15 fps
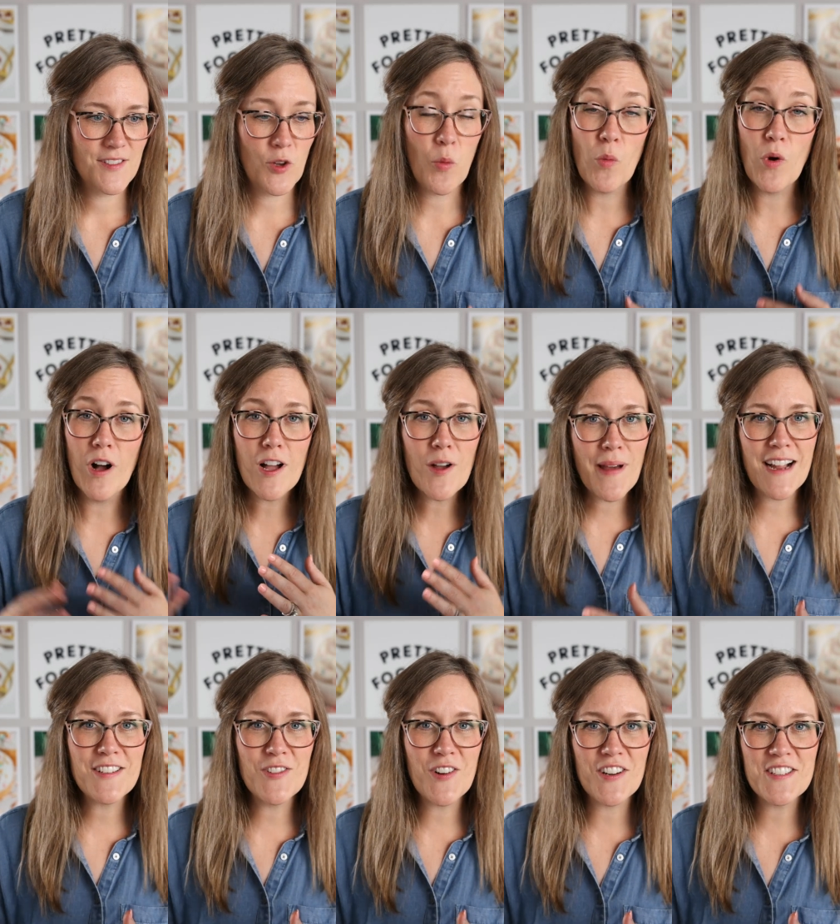welcome back
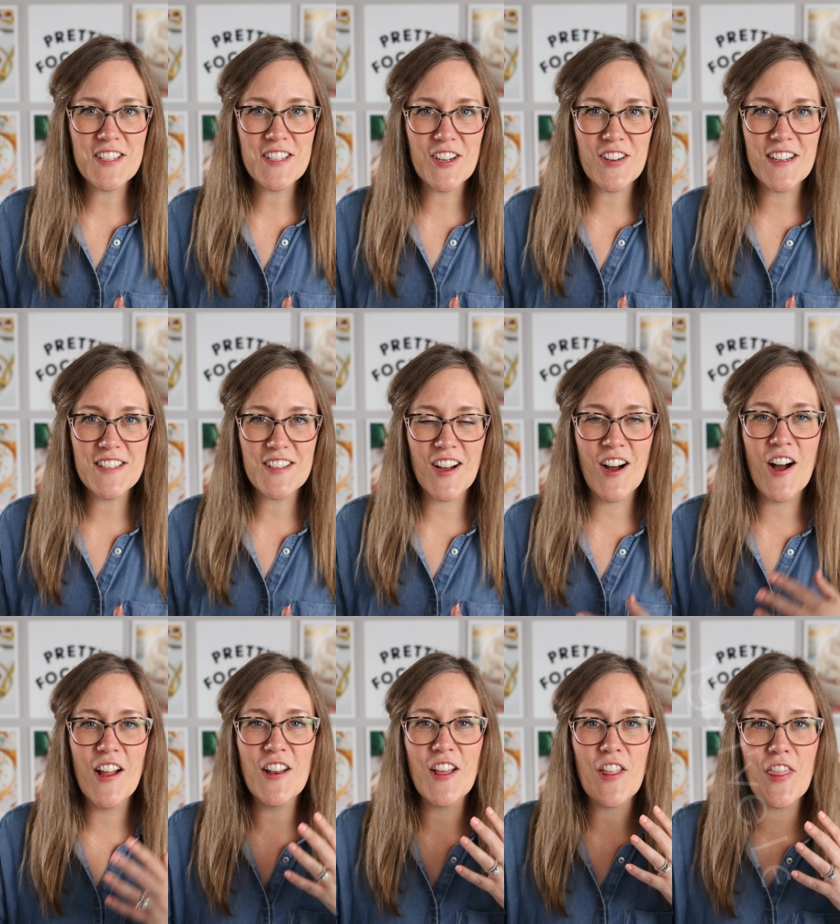to our series
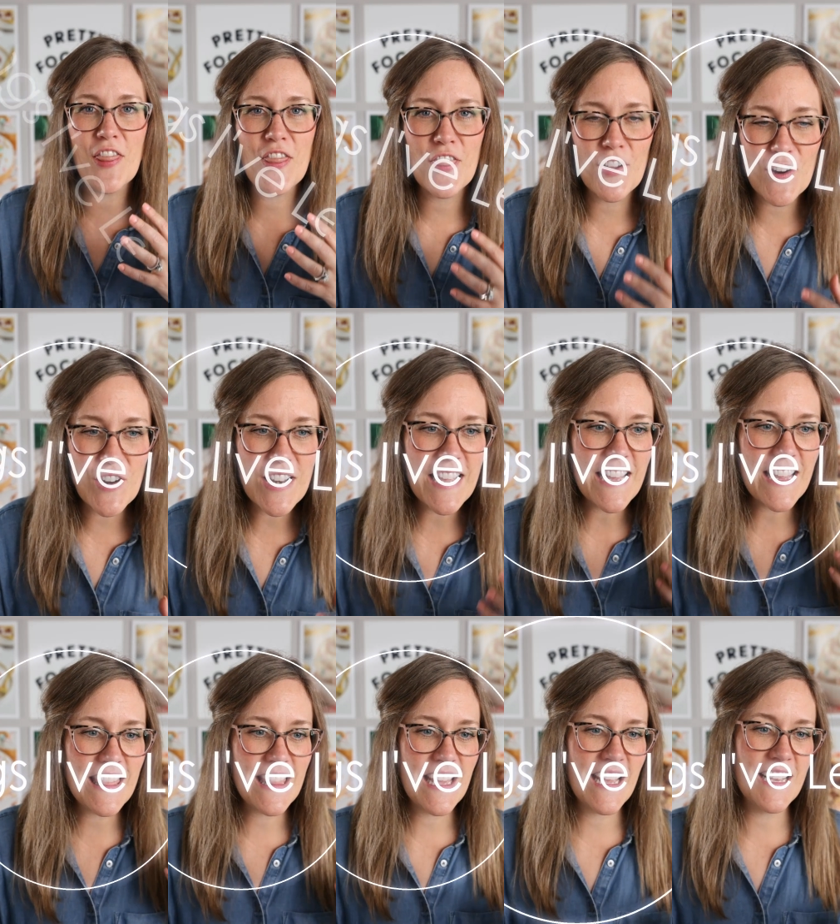on 30
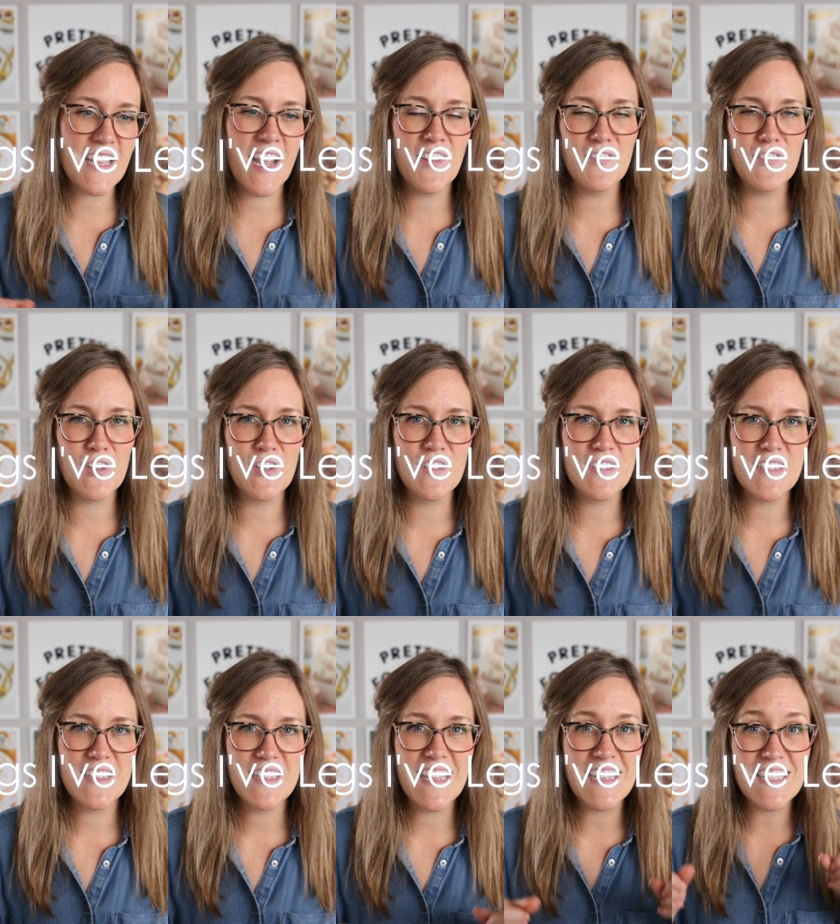things I've learned
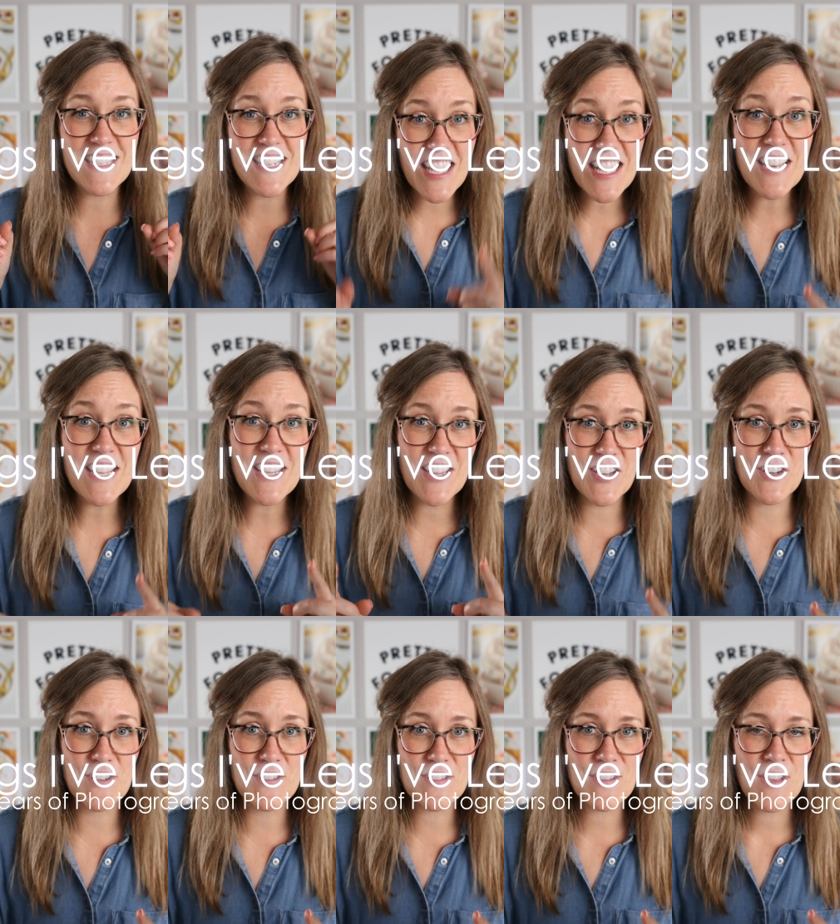in 10
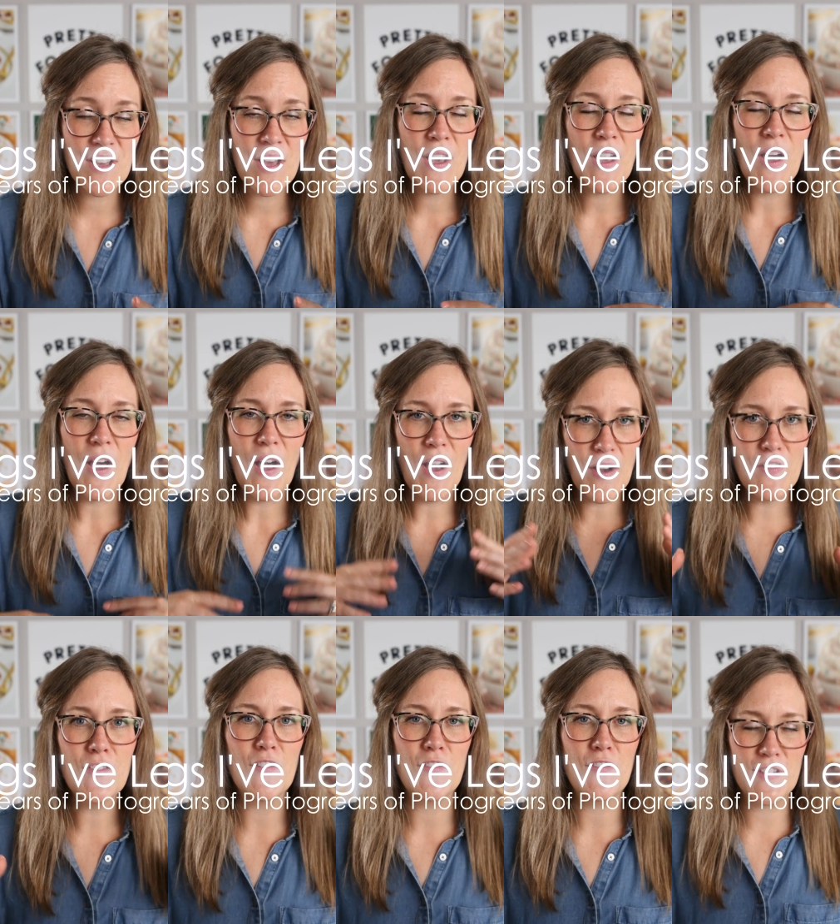years
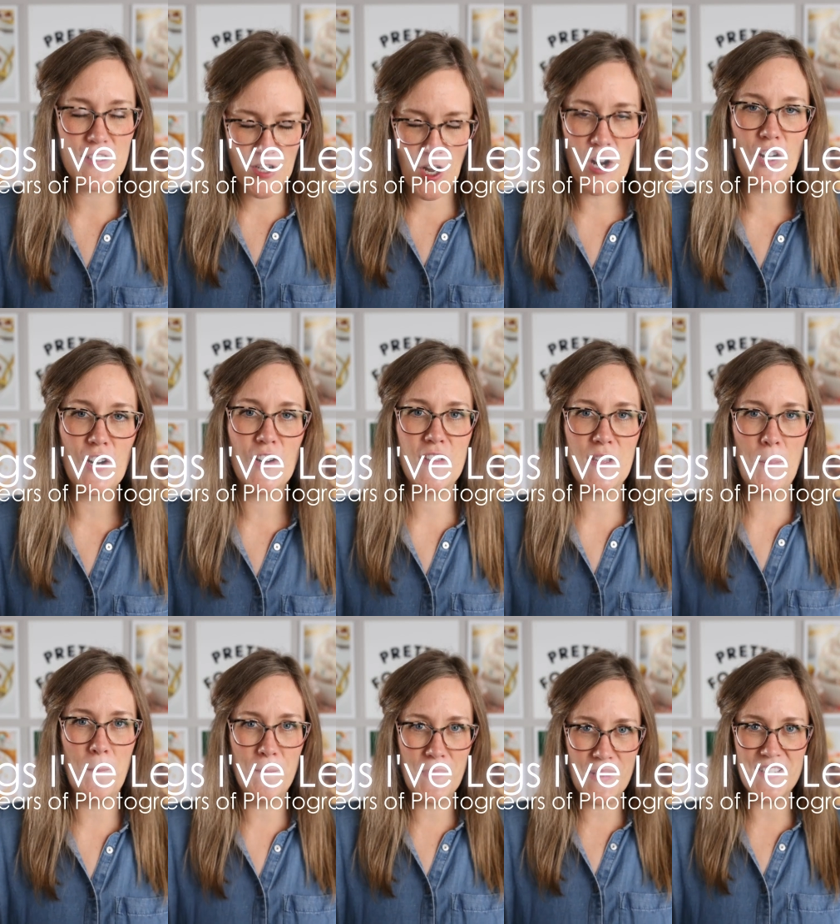of photography
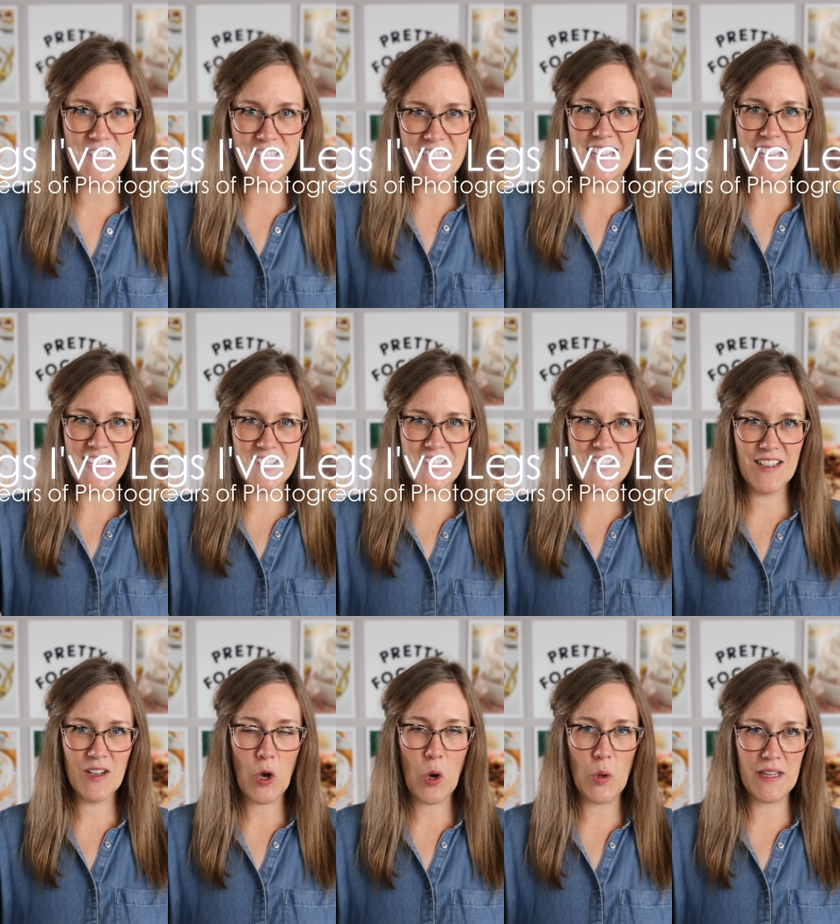
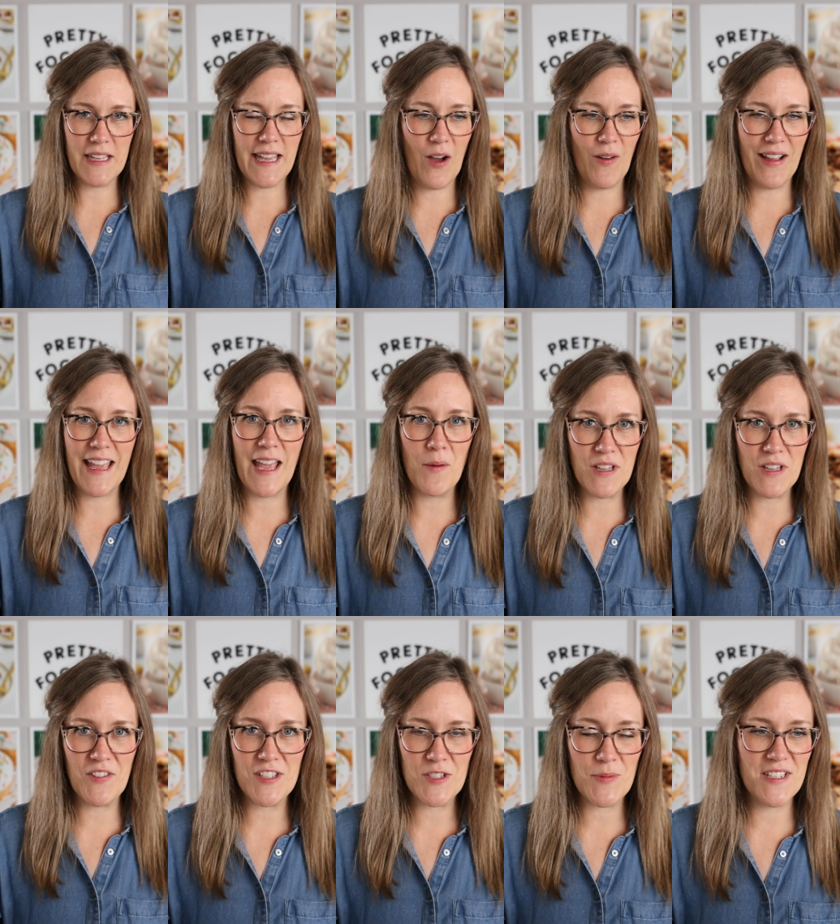business. Holy cow, I can't
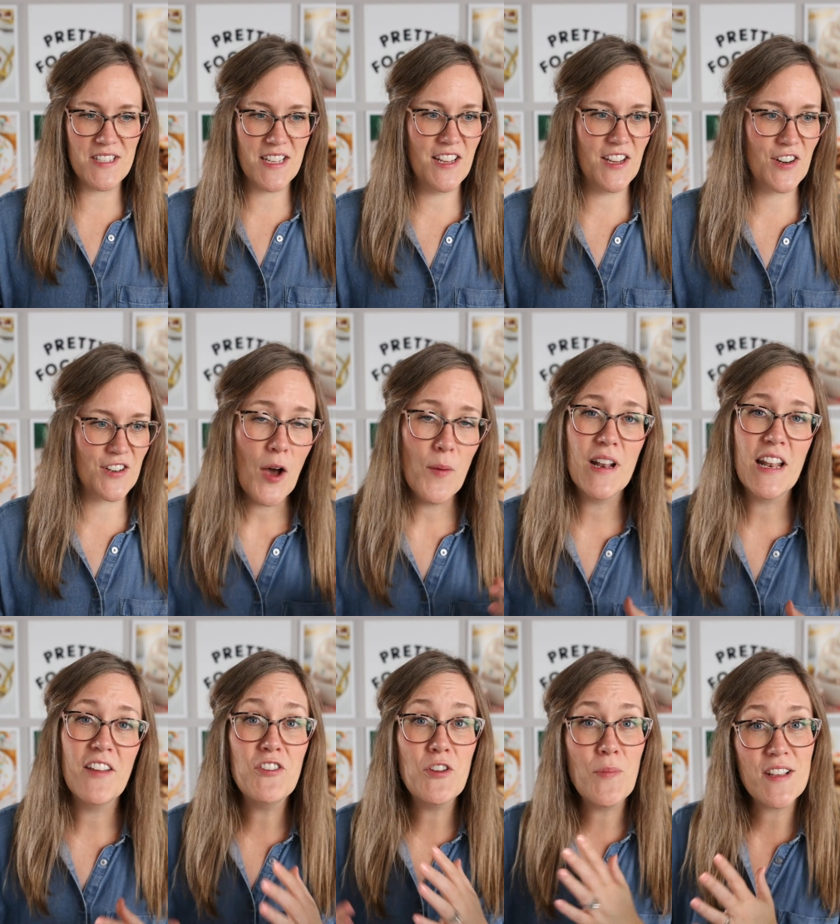believe it's been 10 years.
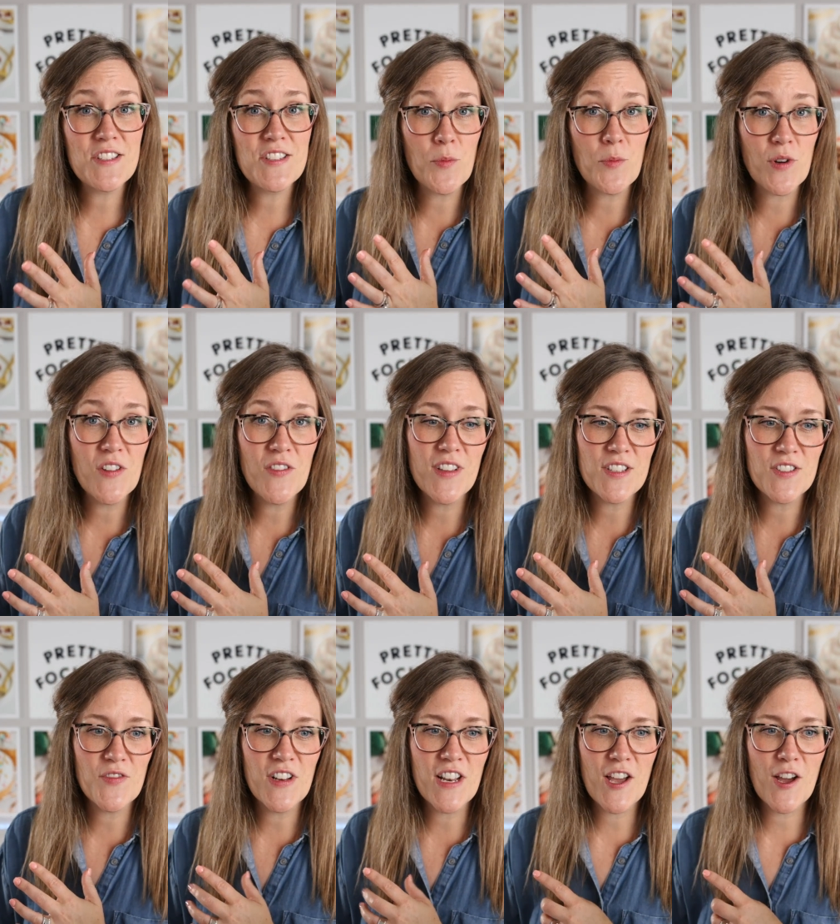If you missed the previous
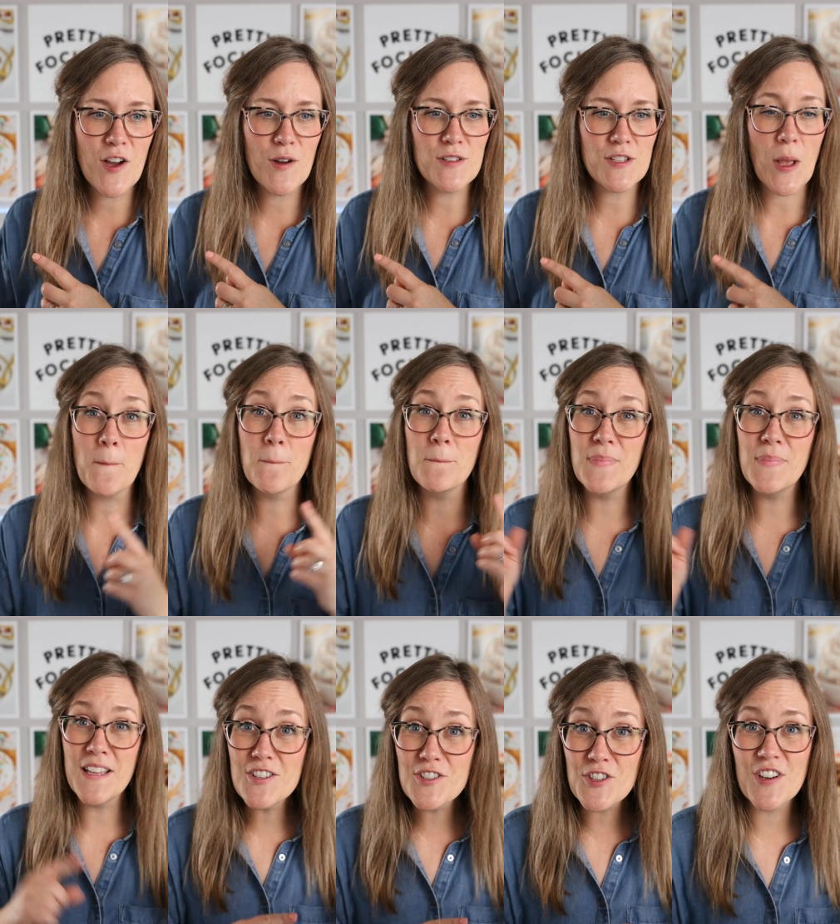videos, be
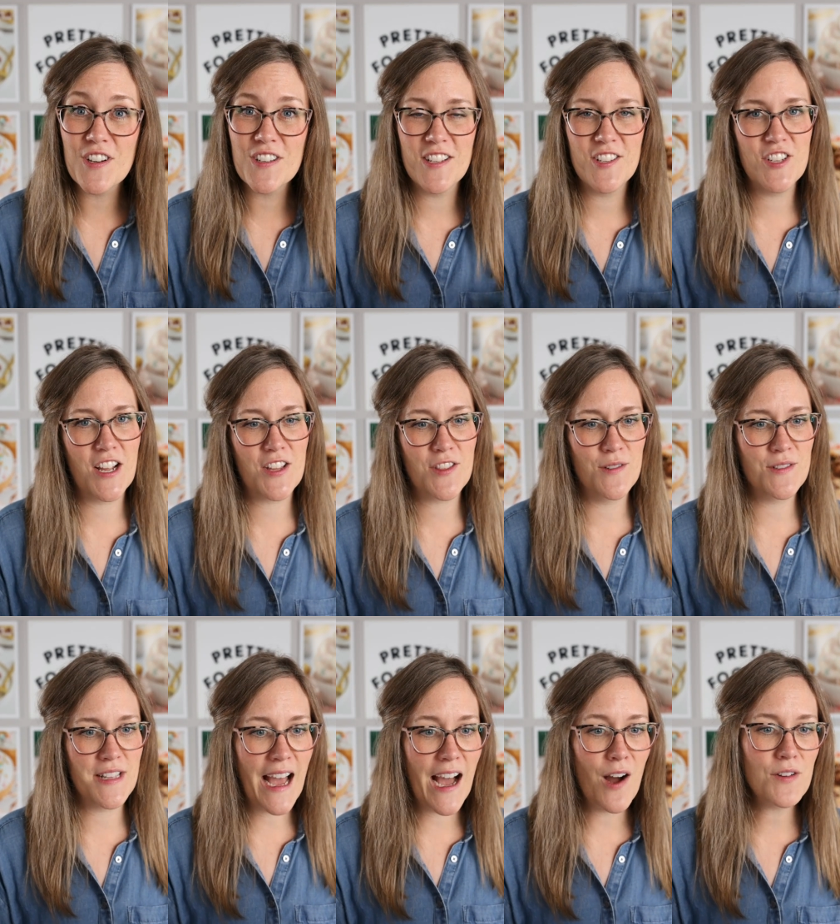sure to check those
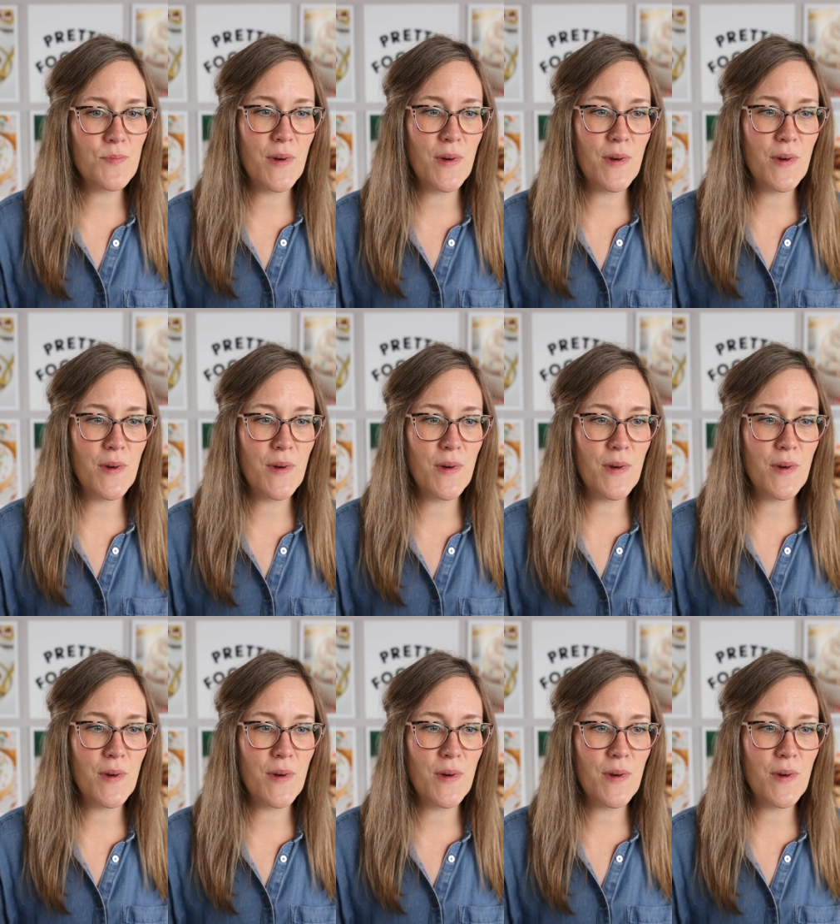out.